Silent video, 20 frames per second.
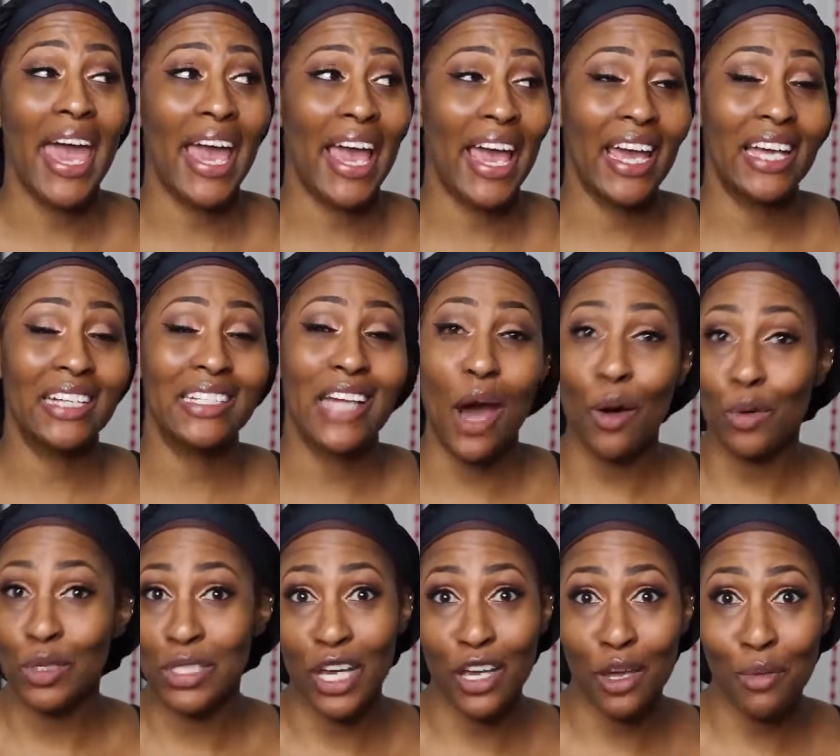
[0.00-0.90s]
and I
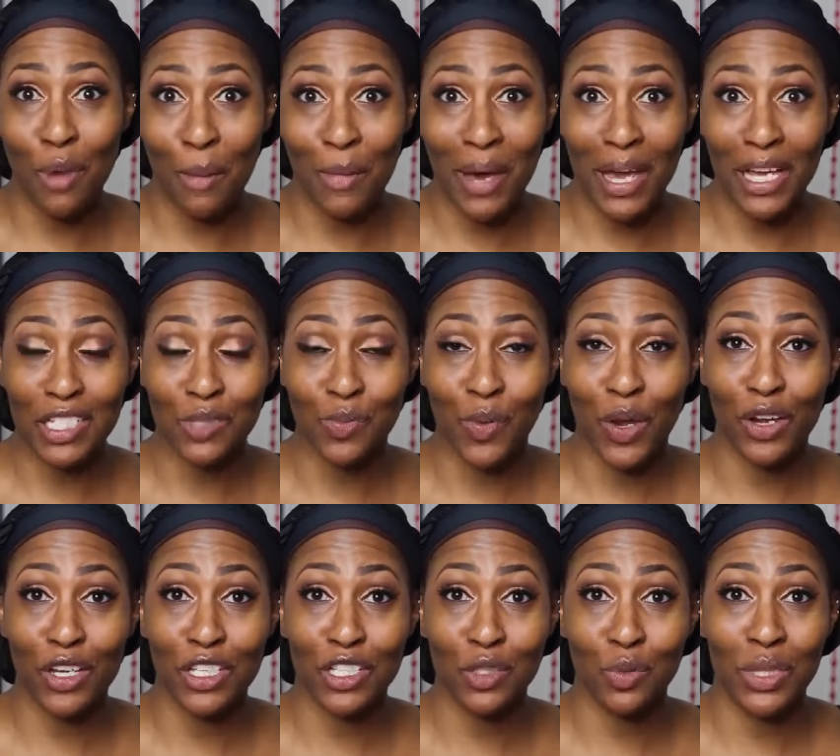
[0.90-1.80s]
will tell you about my
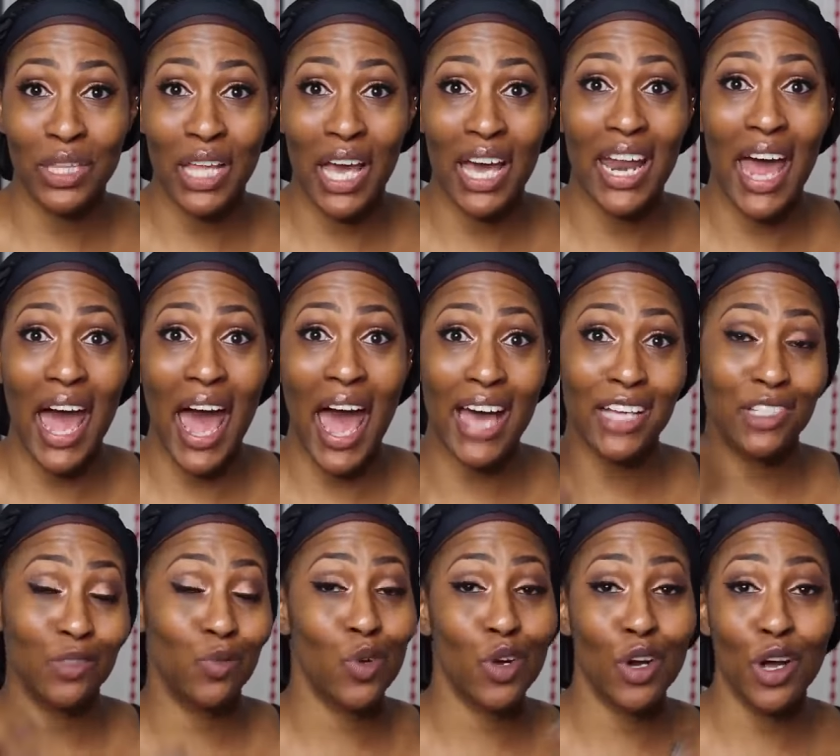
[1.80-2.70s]
experience with that
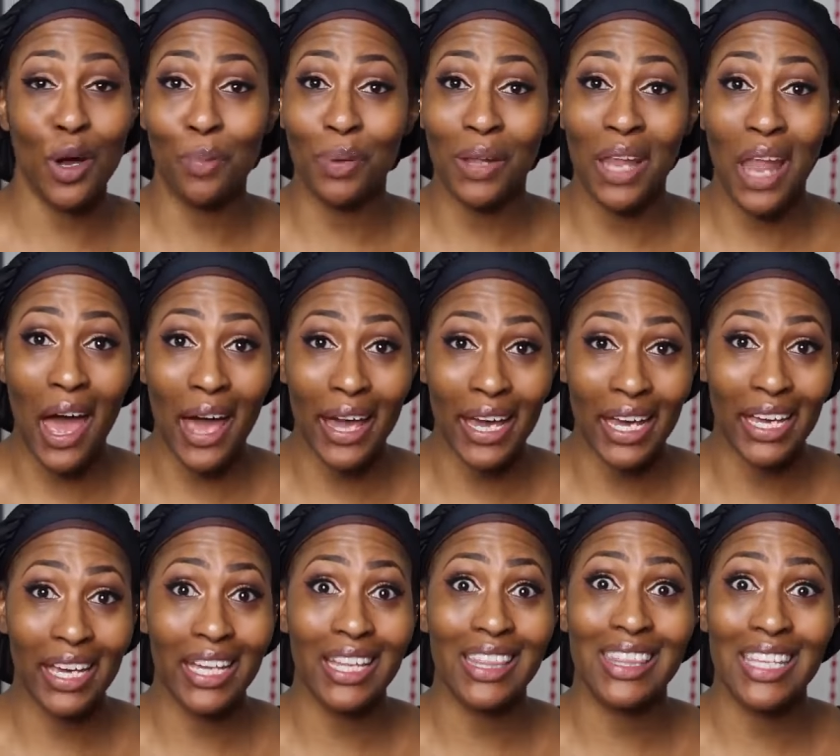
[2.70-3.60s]
as we're
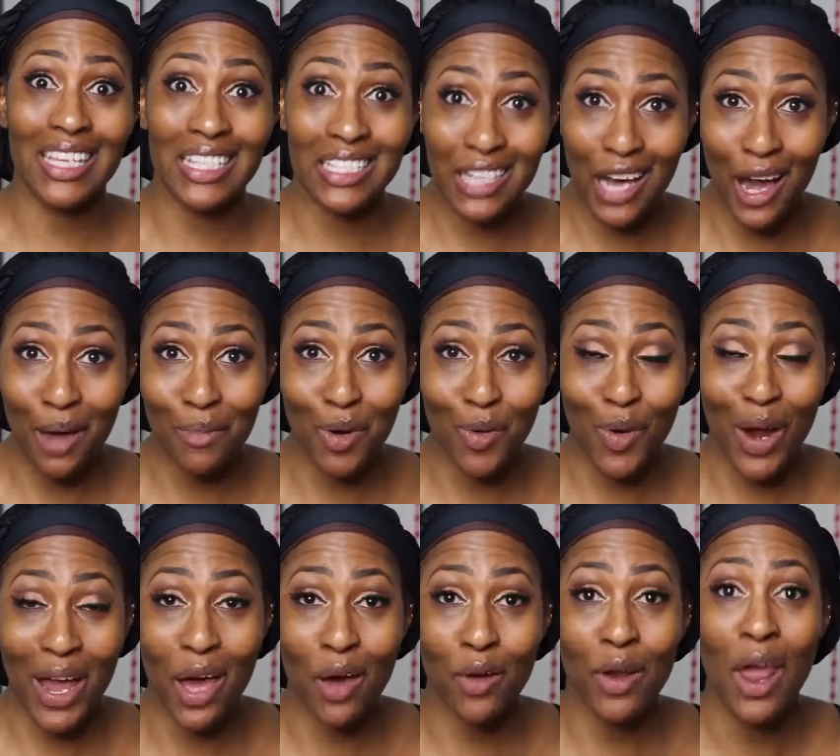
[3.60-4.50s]
applying it this time
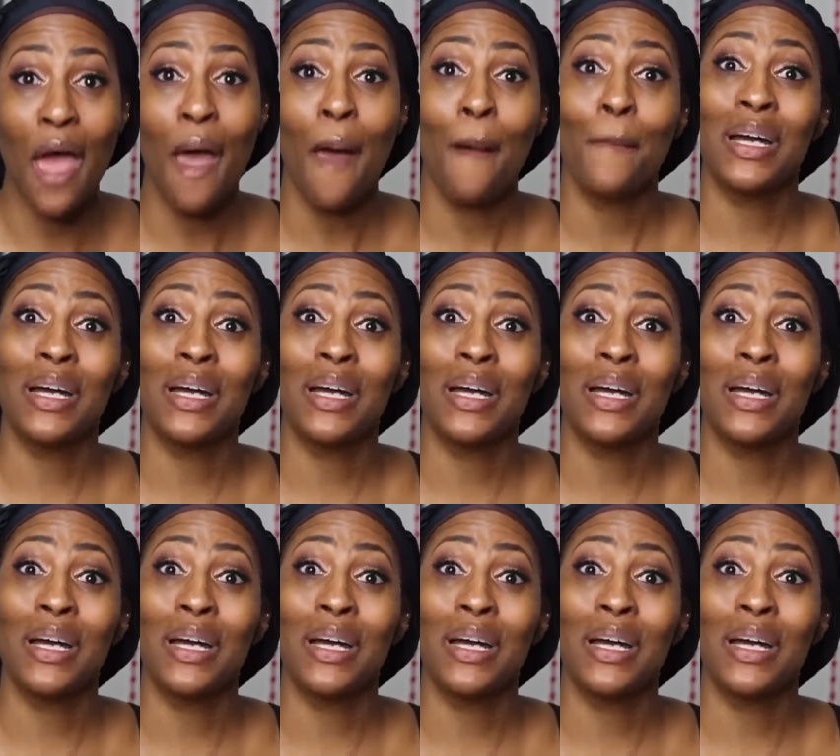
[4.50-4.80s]
around.